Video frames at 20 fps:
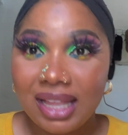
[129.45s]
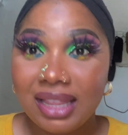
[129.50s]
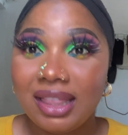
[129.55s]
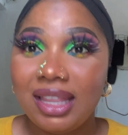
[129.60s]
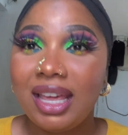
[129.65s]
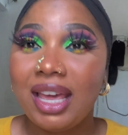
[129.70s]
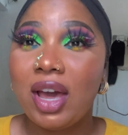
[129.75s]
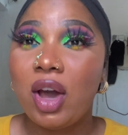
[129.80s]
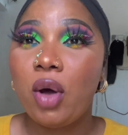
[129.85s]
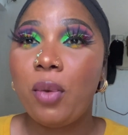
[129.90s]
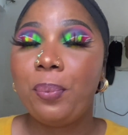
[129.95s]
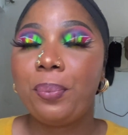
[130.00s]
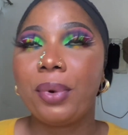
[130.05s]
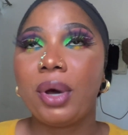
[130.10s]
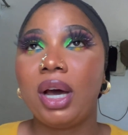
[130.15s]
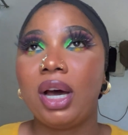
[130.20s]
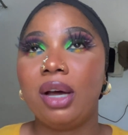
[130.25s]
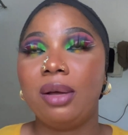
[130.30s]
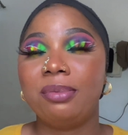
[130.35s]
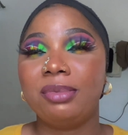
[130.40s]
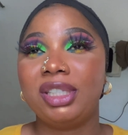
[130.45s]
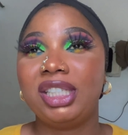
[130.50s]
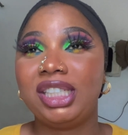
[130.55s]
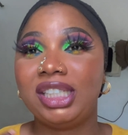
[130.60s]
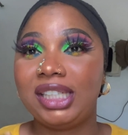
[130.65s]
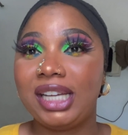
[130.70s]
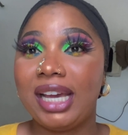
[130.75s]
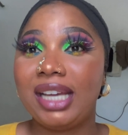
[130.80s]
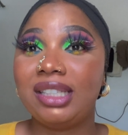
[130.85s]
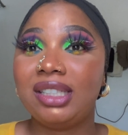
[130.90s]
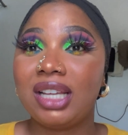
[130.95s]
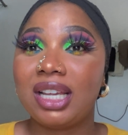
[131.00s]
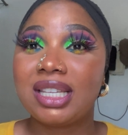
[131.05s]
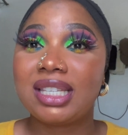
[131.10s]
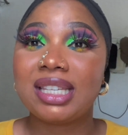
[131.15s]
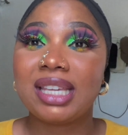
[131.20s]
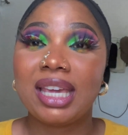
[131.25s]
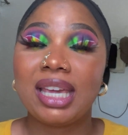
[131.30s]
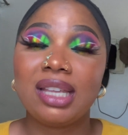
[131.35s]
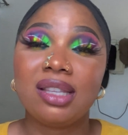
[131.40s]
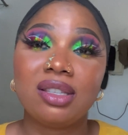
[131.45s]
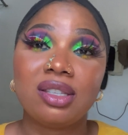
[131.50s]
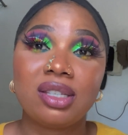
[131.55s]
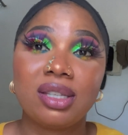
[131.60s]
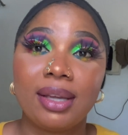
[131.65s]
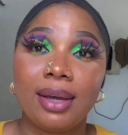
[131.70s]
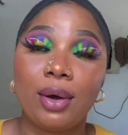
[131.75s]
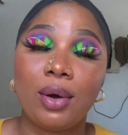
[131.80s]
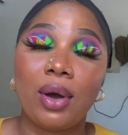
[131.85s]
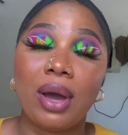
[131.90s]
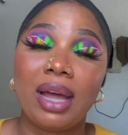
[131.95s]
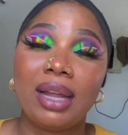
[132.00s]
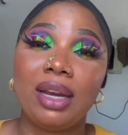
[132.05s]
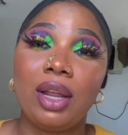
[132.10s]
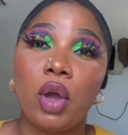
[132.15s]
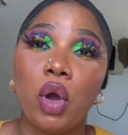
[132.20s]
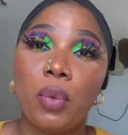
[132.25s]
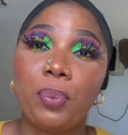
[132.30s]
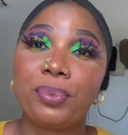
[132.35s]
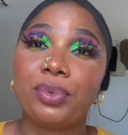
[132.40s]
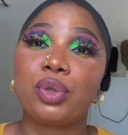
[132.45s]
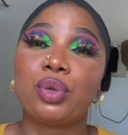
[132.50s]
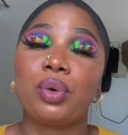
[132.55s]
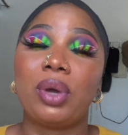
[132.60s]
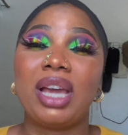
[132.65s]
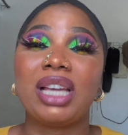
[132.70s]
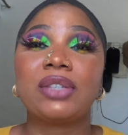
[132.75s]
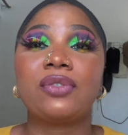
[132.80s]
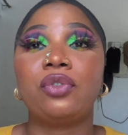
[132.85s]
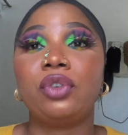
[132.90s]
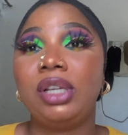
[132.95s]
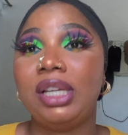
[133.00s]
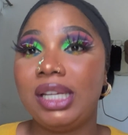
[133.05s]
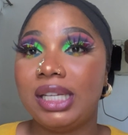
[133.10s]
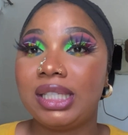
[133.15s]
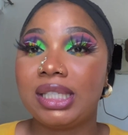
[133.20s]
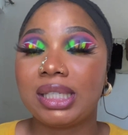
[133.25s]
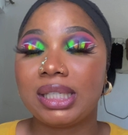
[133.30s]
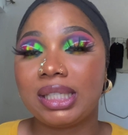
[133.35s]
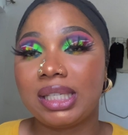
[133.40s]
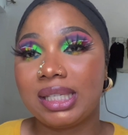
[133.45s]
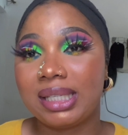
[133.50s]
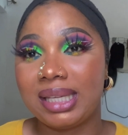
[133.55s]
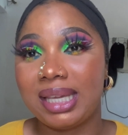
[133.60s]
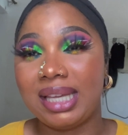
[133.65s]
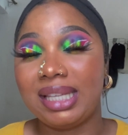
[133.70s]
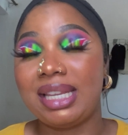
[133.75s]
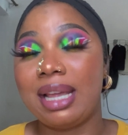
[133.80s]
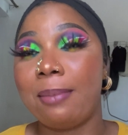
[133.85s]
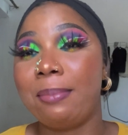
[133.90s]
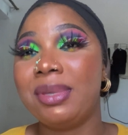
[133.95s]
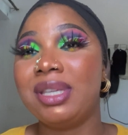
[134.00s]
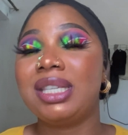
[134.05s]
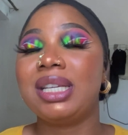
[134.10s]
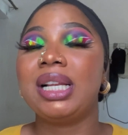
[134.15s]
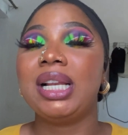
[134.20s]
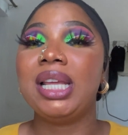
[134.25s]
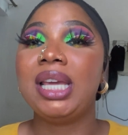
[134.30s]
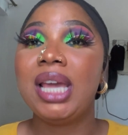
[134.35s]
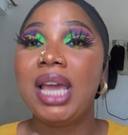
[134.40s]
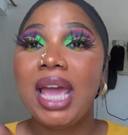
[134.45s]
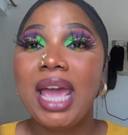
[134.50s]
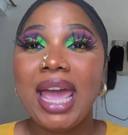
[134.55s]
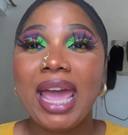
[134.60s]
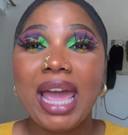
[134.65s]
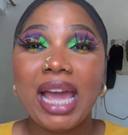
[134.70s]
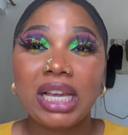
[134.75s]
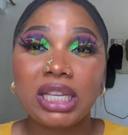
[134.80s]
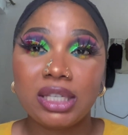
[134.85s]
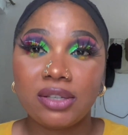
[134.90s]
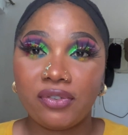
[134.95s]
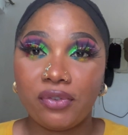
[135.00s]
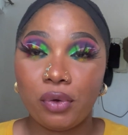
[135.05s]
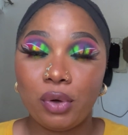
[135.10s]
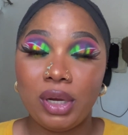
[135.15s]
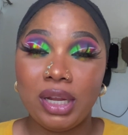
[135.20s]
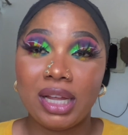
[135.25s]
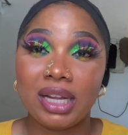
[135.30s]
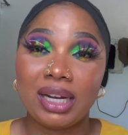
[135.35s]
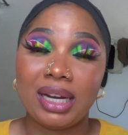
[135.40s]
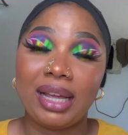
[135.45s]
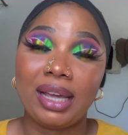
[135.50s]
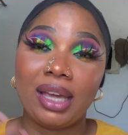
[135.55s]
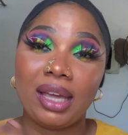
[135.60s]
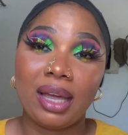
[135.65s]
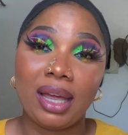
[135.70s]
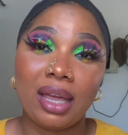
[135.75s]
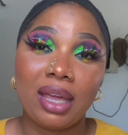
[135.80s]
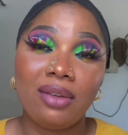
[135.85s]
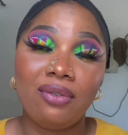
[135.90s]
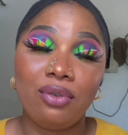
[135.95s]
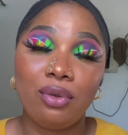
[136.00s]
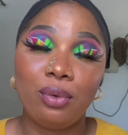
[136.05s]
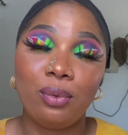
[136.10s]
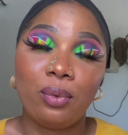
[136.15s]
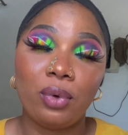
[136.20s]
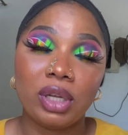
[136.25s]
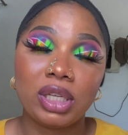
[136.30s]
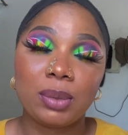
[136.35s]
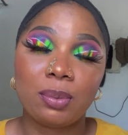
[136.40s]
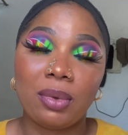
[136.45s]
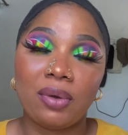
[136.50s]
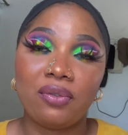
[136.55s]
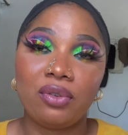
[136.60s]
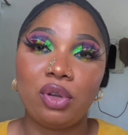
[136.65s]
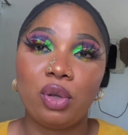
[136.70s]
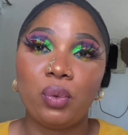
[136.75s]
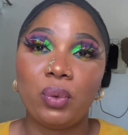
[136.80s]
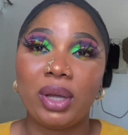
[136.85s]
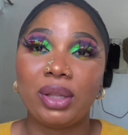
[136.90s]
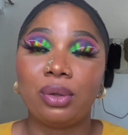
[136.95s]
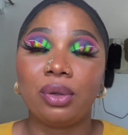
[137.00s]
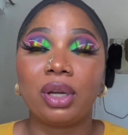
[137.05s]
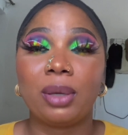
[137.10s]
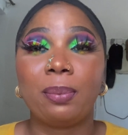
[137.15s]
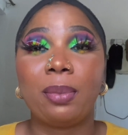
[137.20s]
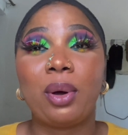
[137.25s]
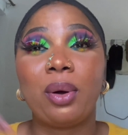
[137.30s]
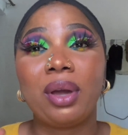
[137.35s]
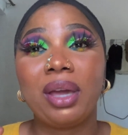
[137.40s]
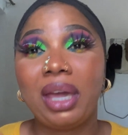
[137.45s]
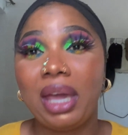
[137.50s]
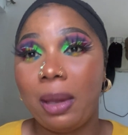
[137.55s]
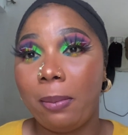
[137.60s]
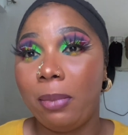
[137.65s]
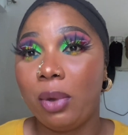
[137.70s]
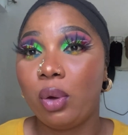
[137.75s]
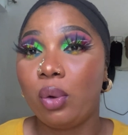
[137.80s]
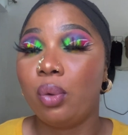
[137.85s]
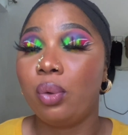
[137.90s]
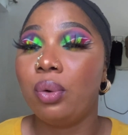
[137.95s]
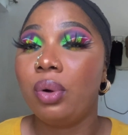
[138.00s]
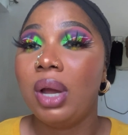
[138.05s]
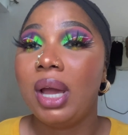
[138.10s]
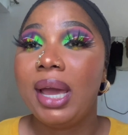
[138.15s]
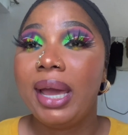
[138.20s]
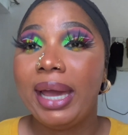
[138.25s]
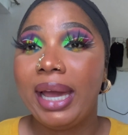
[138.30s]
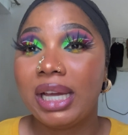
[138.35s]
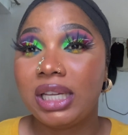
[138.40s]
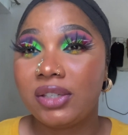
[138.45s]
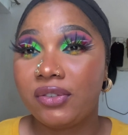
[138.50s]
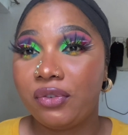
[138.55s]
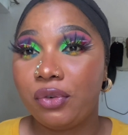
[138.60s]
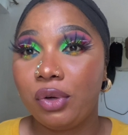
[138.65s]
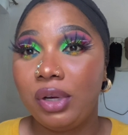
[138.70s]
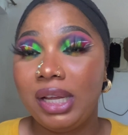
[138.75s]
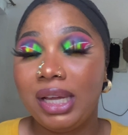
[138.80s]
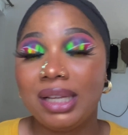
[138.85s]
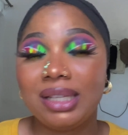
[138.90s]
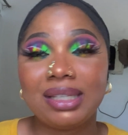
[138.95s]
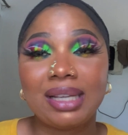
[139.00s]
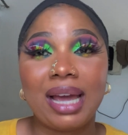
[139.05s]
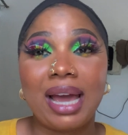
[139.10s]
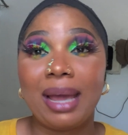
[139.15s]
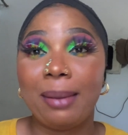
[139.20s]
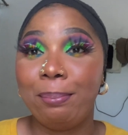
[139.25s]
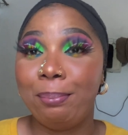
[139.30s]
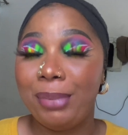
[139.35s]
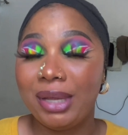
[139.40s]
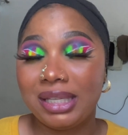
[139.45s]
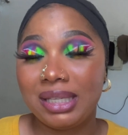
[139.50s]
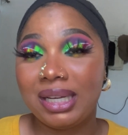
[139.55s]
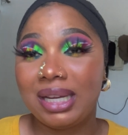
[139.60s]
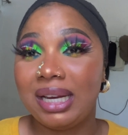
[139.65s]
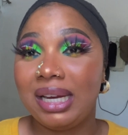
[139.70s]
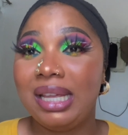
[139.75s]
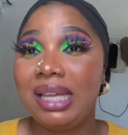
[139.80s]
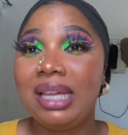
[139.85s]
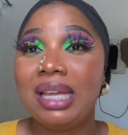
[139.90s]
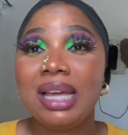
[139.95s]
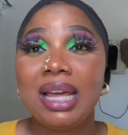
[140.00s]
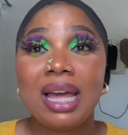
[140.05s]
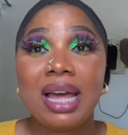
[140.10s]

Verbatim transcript: they help um, shed skin cell and help to exfoliate the skin they're basically exfoliant like if you watch my video where i talk about chemical exfoliant i basically